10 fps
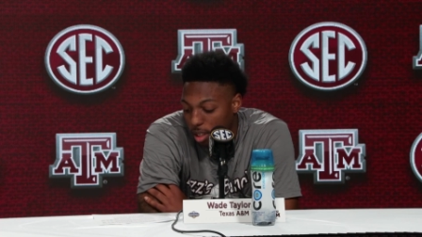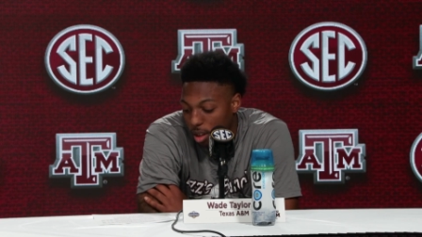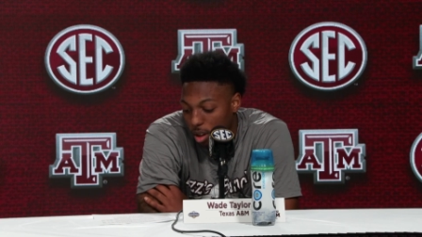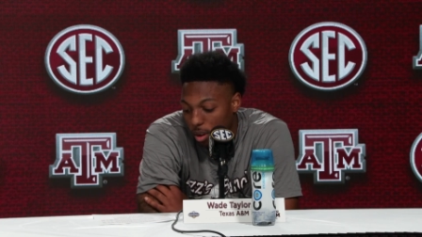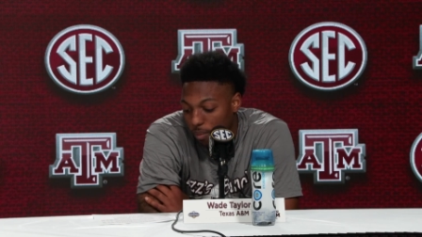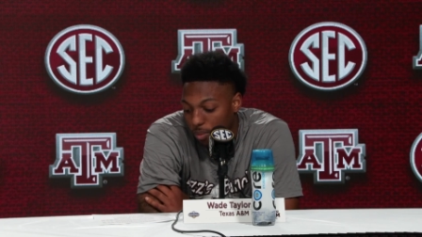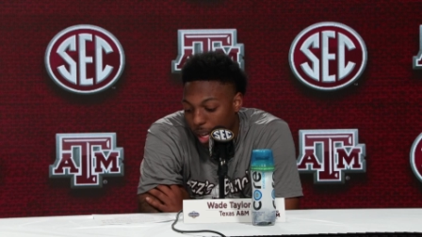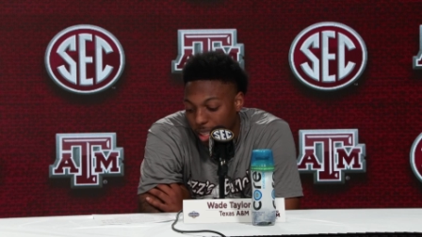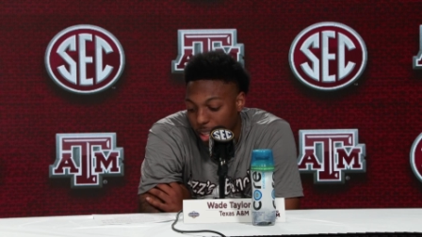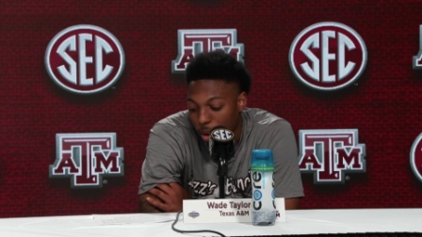I
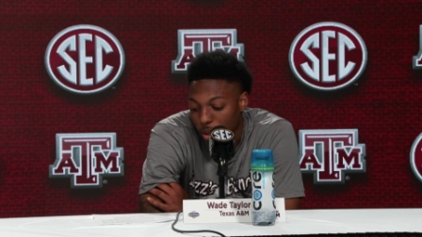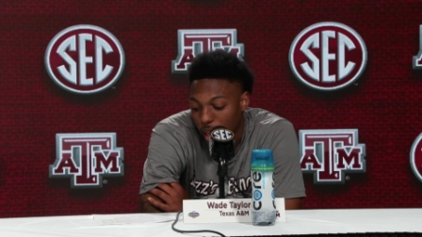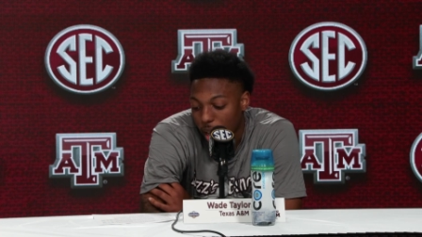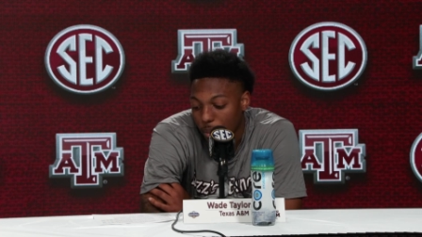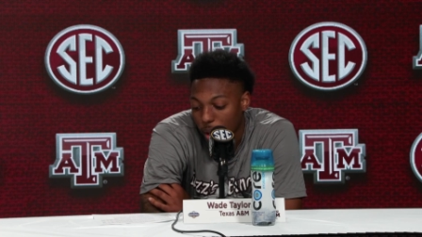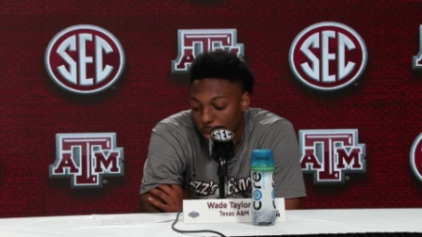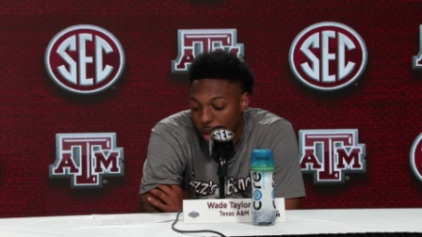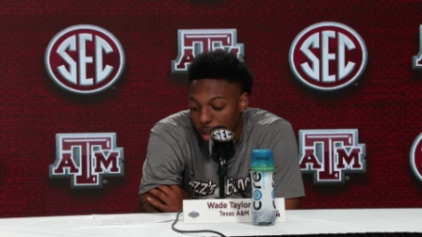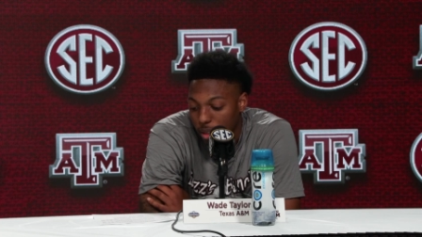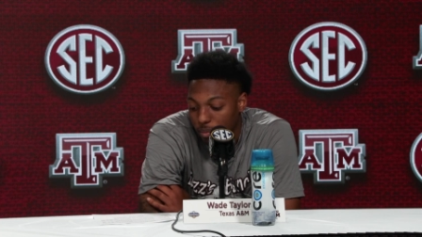think they only had maybe
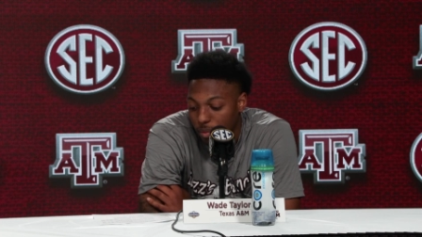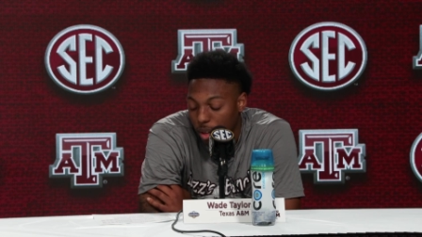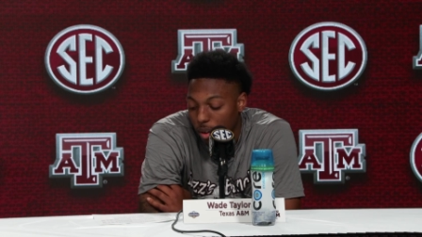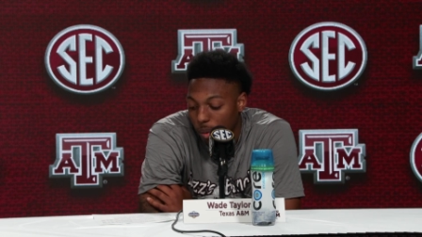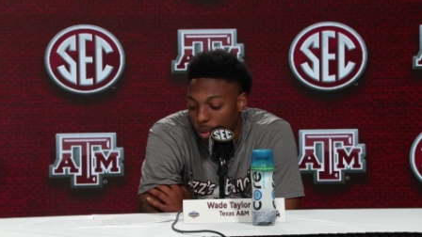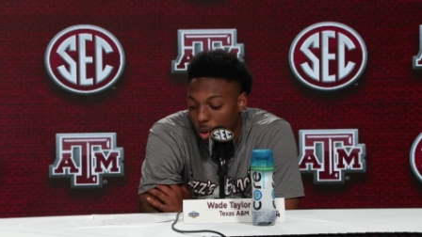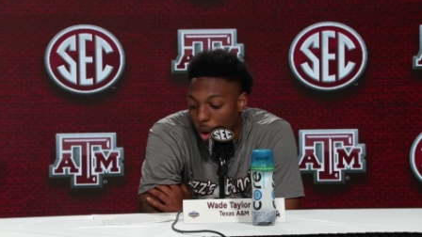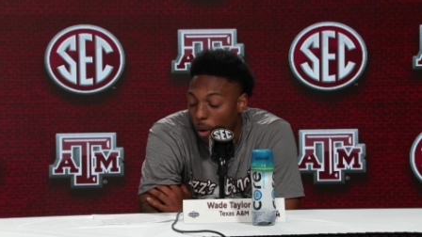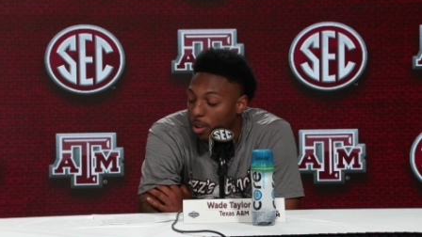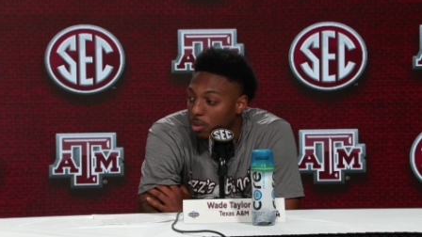two
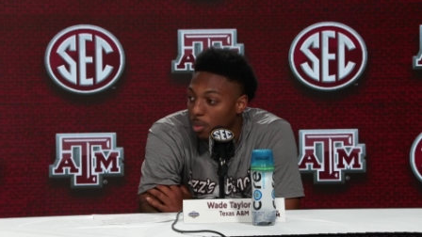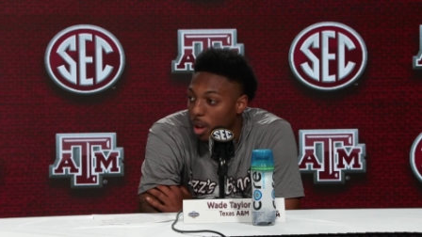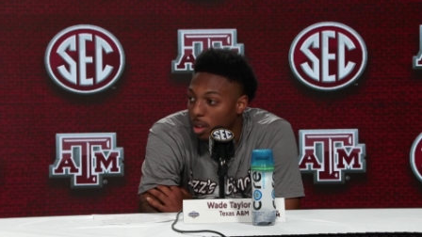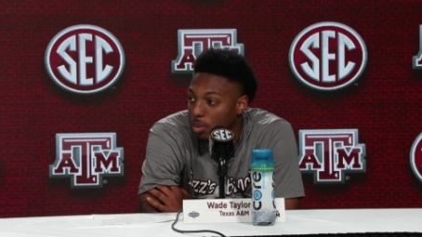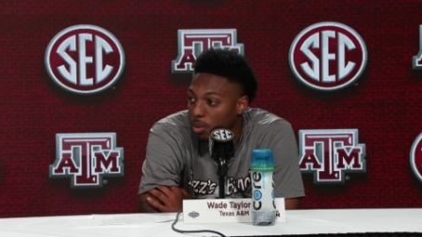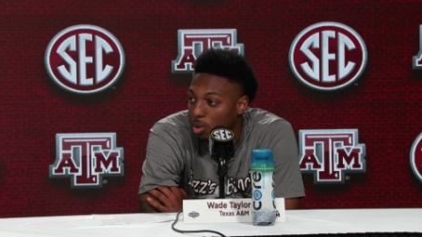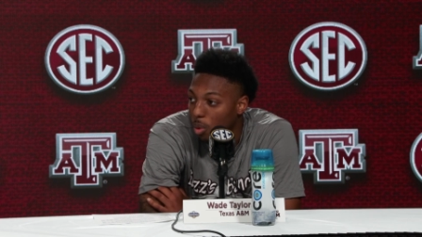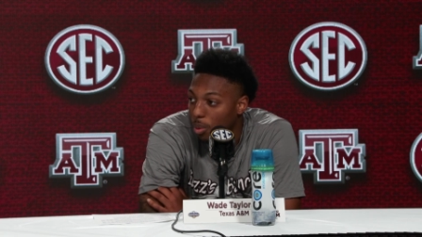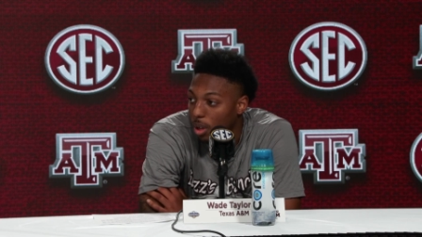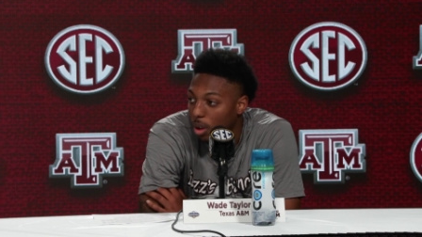offensive rebounds, so we were doing
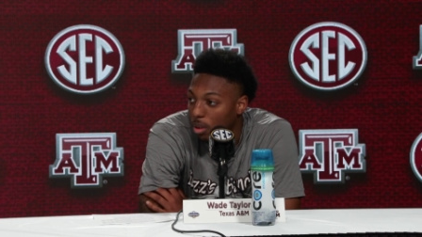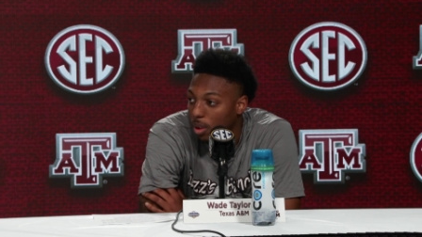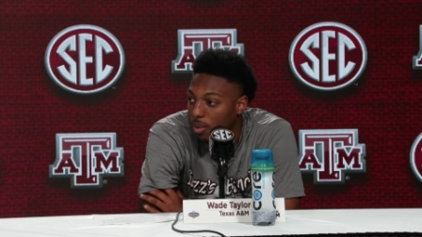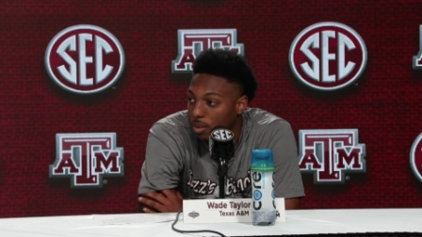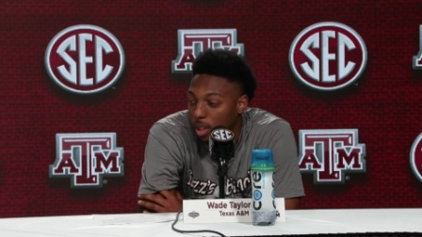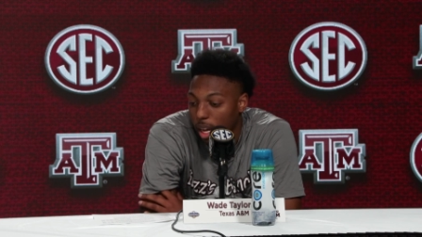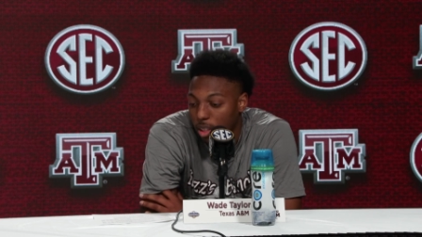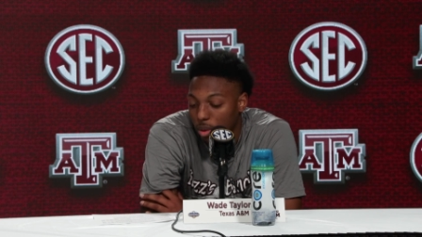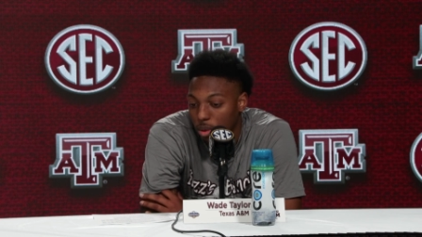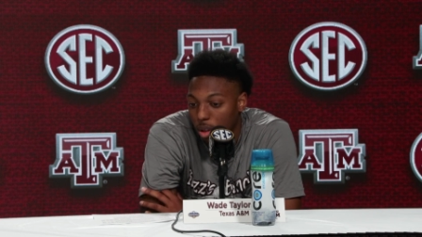pretty good on defensive glass
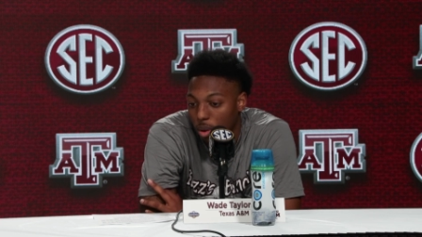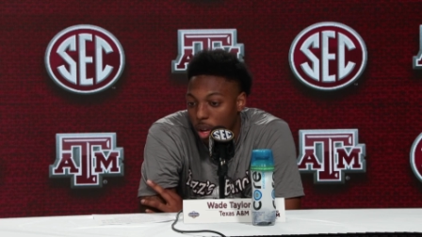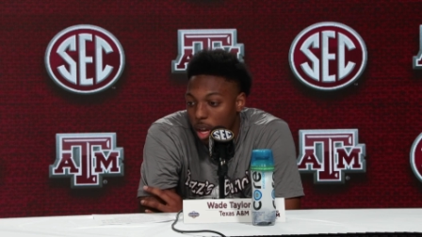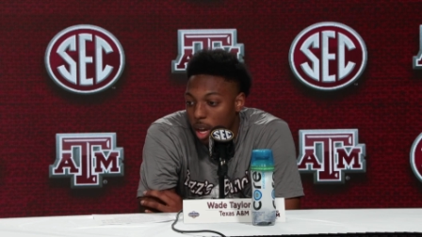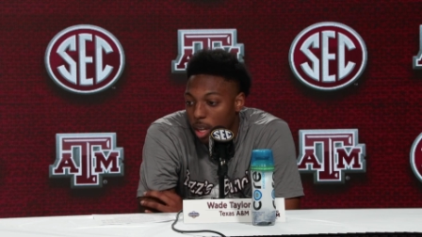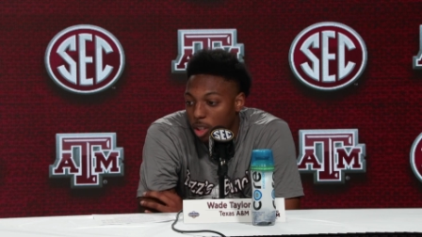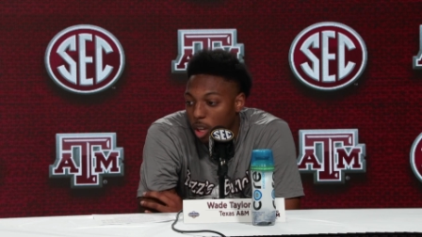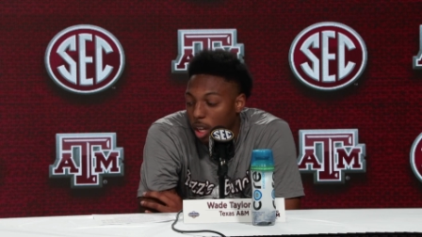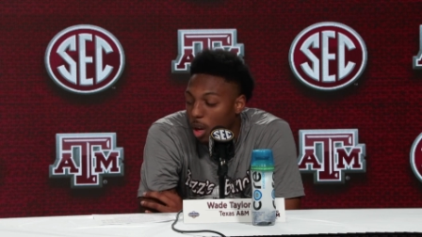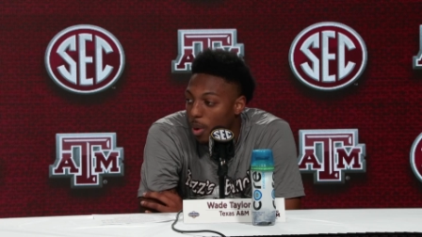too. So just
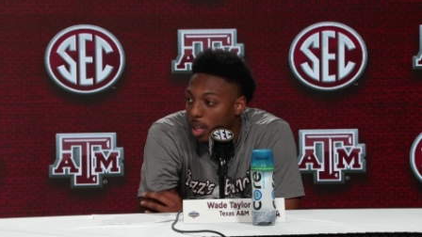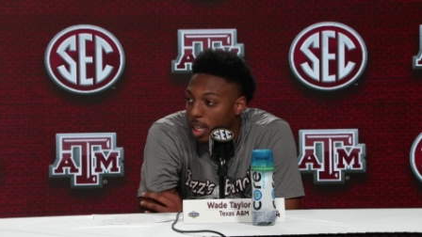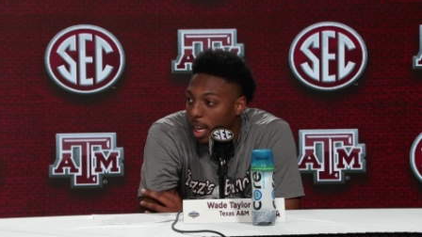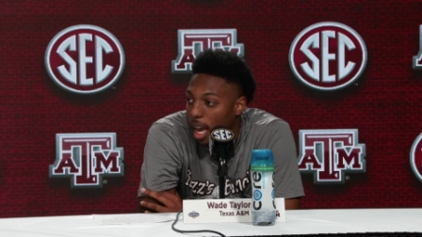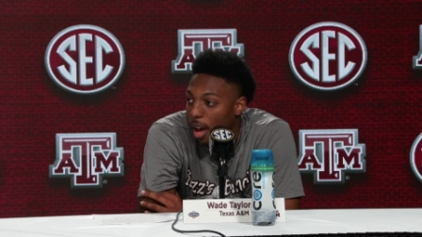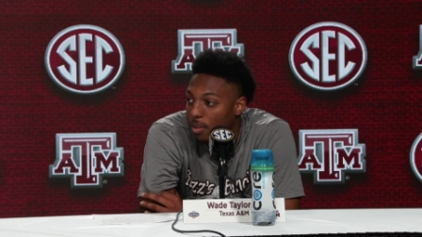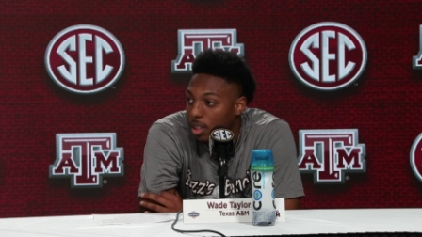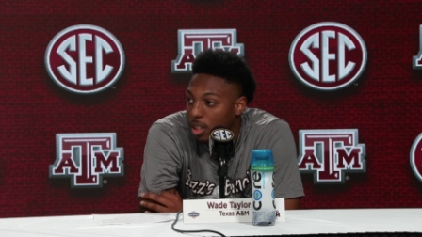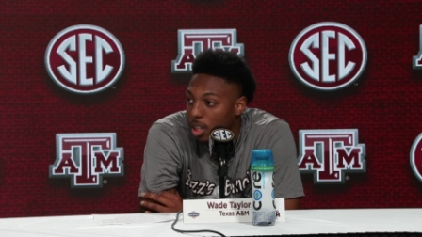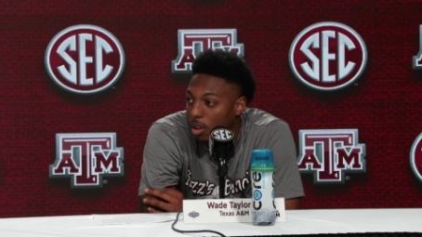trying to come out in the second half and just
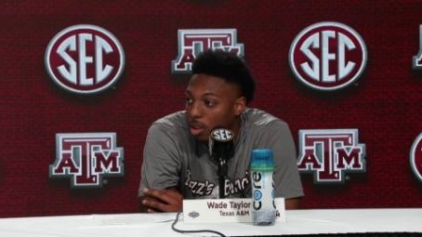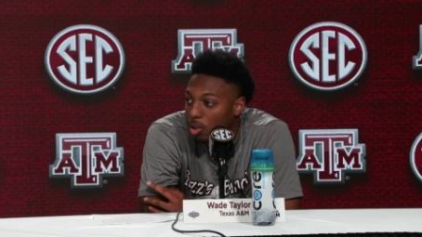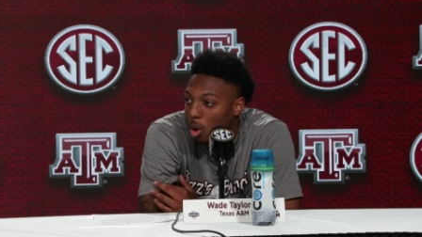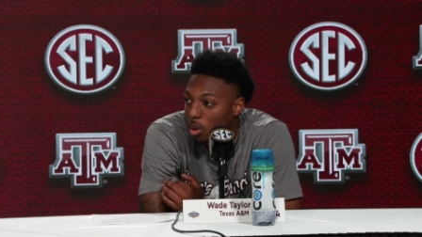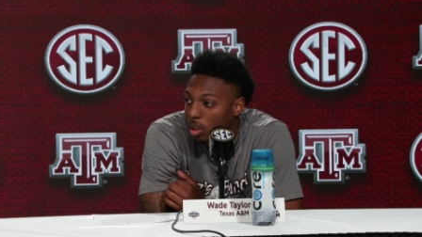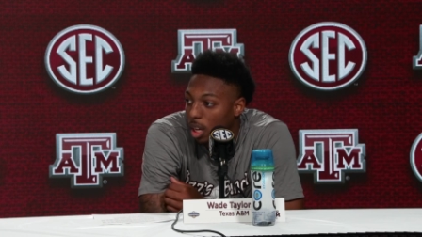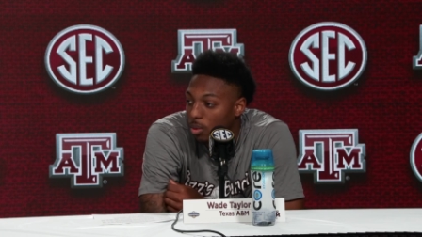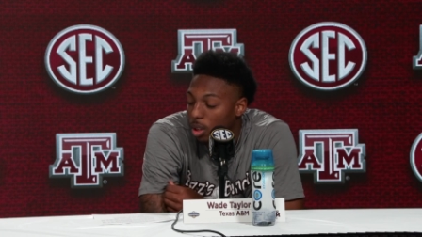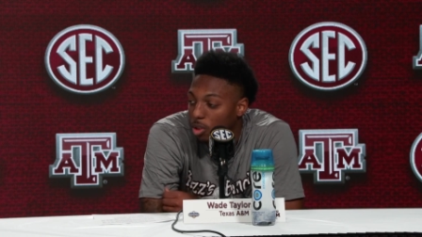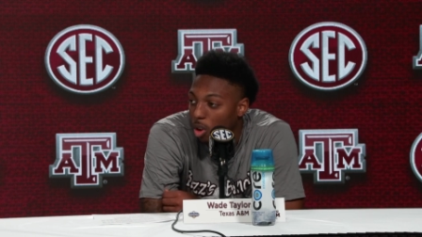continue to control the things
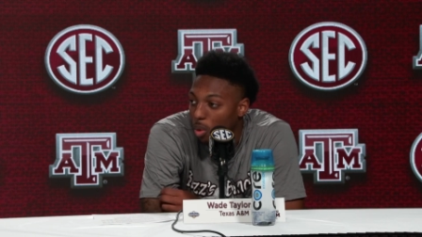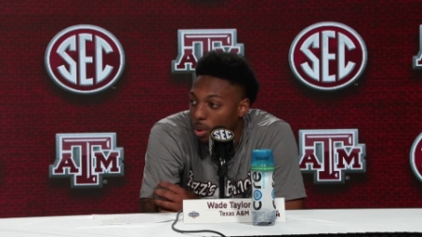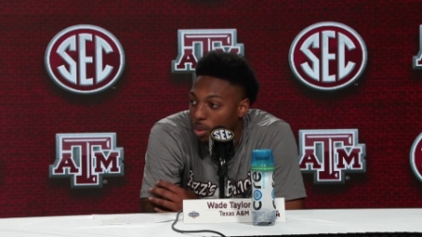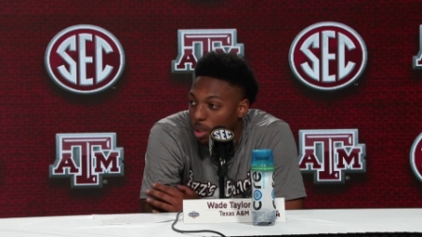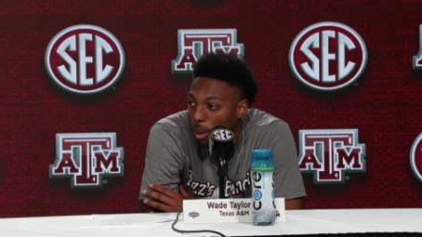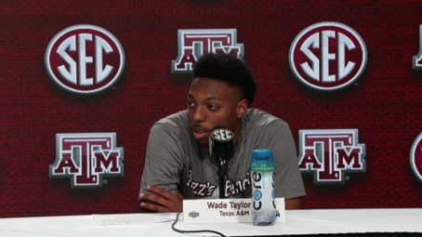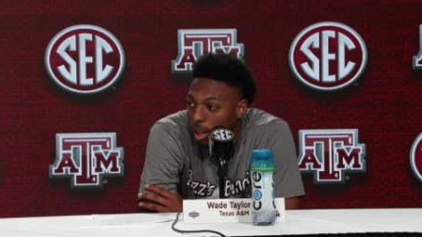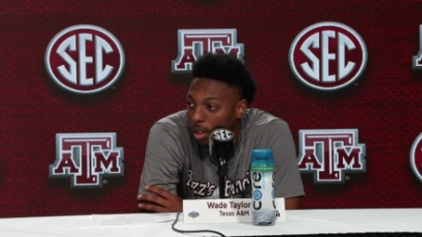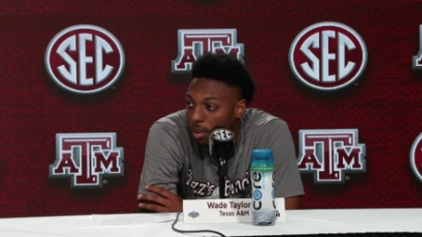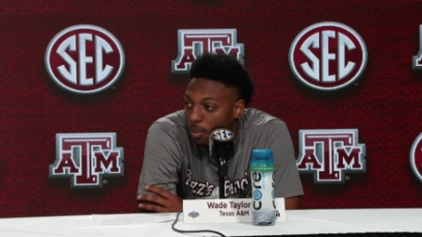we control and put some stops together.